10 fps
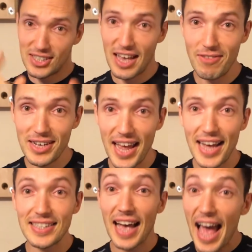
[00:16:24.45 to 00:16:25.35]
7
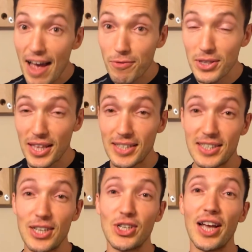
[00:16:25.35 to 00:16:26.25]
days, everything
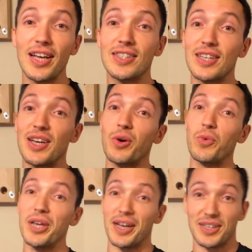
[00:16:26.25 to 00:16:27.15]
CJ eats in a
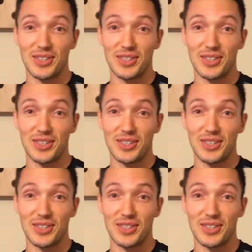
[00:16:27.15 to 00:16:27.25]
week.